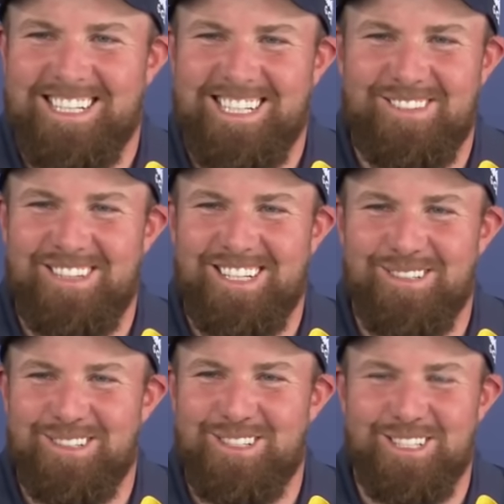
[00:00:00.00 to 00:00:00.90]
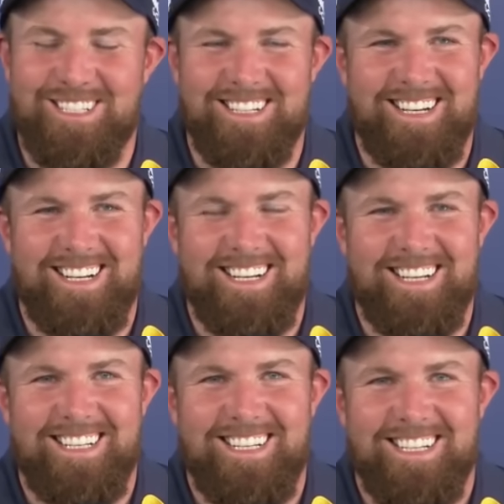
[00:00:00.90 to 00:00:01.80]
I mean, yeah, I was just,
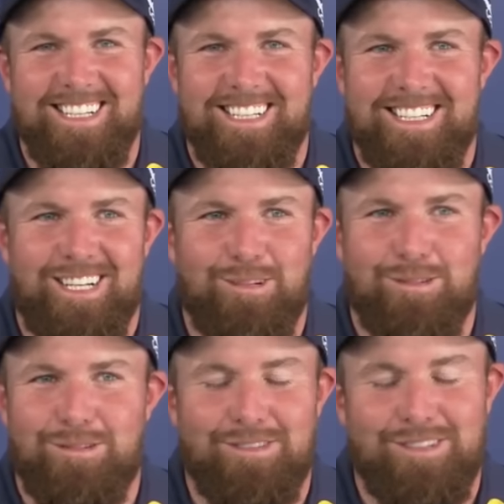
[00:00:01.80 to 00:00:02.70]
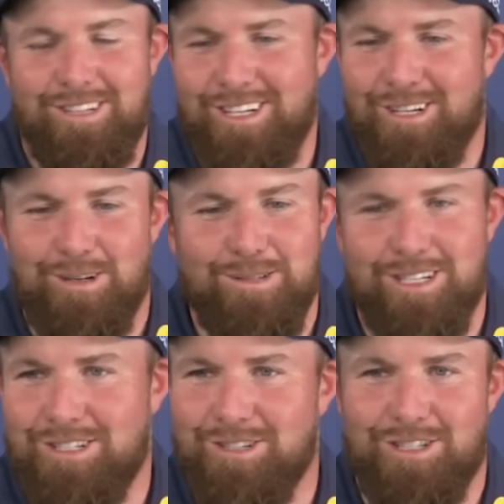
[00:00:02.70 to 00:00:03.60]
I was, you know, I was
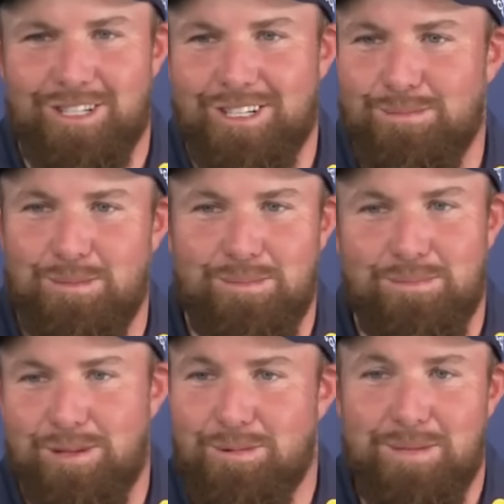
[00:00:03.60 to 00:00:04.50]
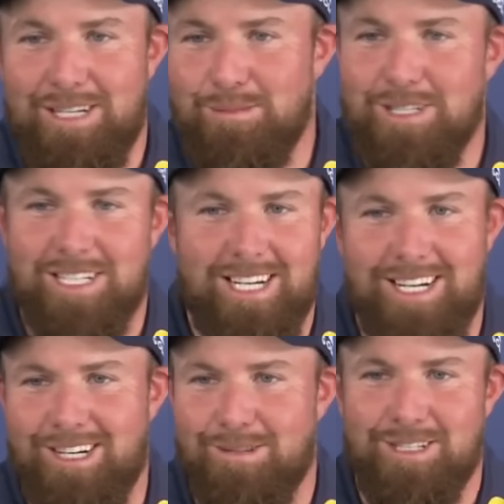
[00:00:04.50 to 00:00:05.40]
on such a, my momentum was
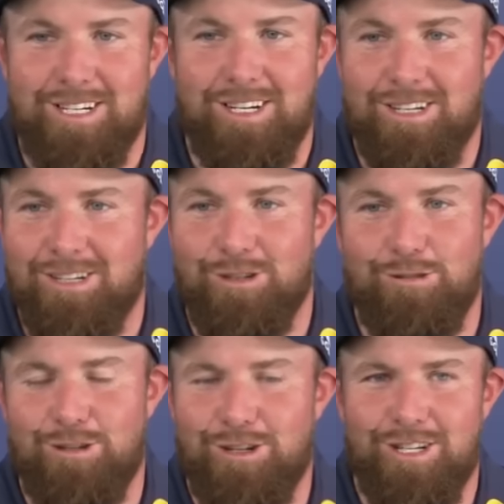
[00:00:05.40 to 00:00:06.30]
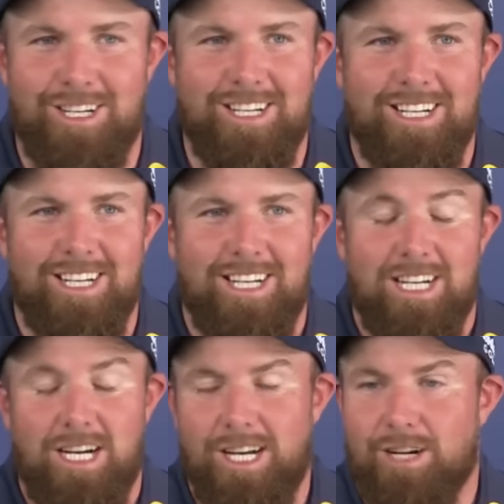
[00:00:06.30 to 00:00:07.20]
there. I was on a good run, and
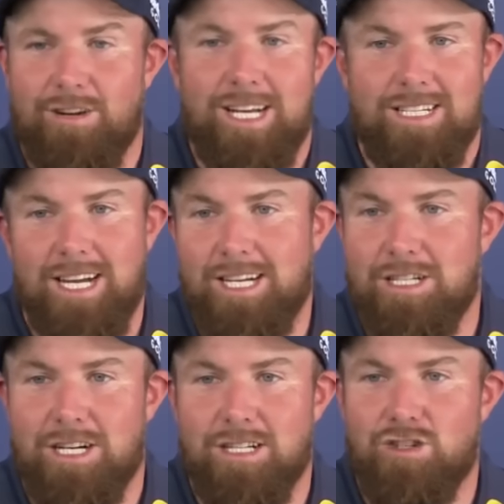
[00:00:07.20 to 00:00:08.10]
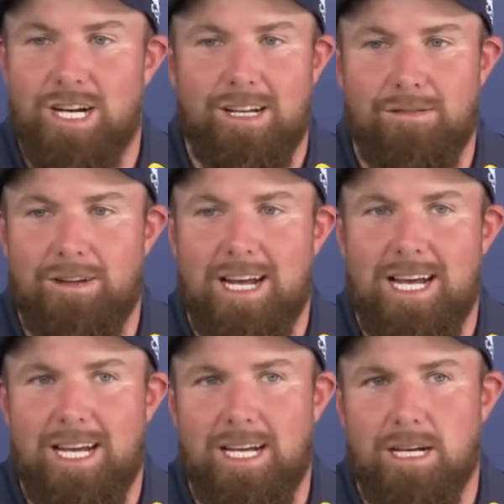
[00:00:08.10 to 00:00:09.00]
I hit a great second shot straight at the
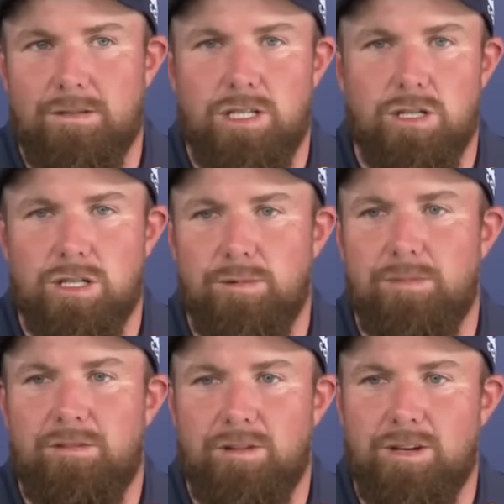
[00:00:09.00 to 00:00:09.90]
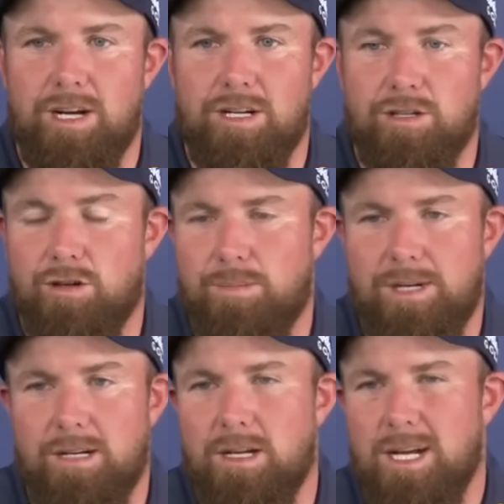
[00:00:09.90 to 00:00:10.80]
flag. Obviously, just came up a few yards short, but
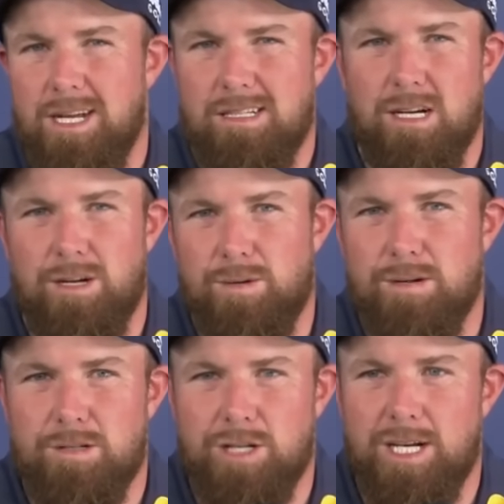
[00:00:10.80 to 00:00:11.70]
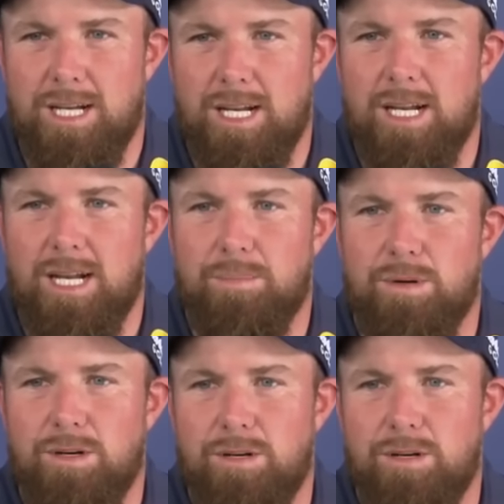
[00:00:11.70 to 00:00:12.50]
it's kind of where I was trying to hit it in that bunker,